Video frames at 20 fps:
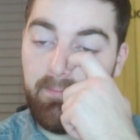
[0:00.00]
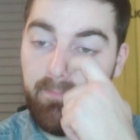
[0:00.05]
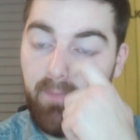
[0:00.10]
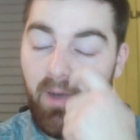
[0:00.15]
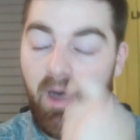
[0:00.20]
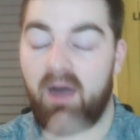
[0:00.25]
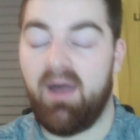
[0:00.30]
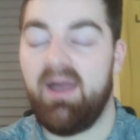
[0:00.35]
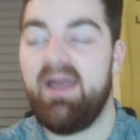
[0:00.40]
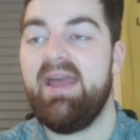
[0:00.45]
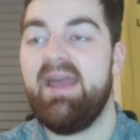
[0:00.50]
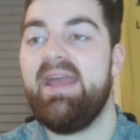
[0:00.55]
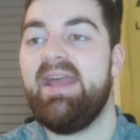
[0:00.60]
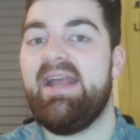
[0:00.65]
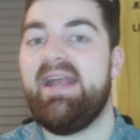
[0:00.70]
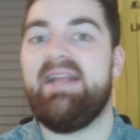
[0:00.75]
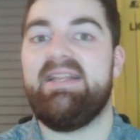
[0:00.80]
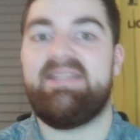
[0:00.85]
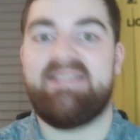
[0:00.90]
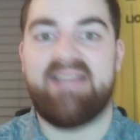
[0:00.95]
but
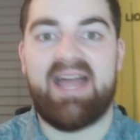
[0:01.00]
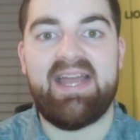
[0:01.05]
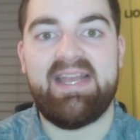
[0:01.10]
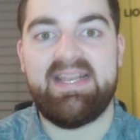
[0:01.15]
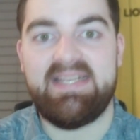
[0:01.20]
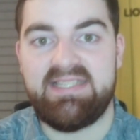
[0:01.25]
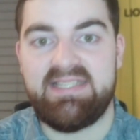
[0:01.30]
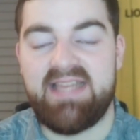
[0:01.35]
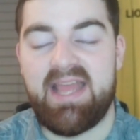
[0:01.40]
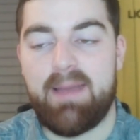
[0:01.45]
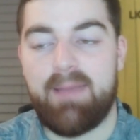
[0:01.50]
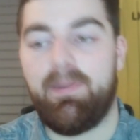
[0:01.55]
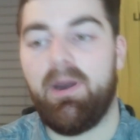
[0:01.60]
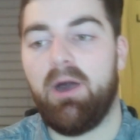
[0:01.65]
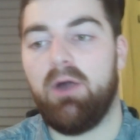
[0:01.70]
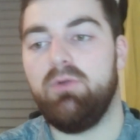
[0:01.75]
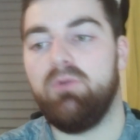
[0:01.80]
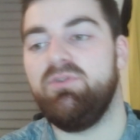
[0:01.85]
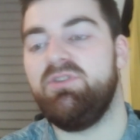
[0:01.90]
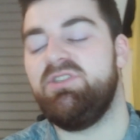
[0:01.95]
it's at his near
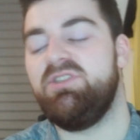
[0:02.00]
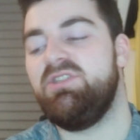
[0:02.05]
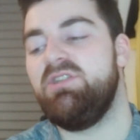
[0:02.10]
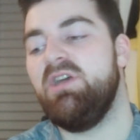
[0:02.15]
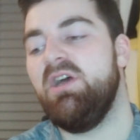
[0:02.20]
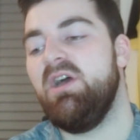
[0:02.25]
post.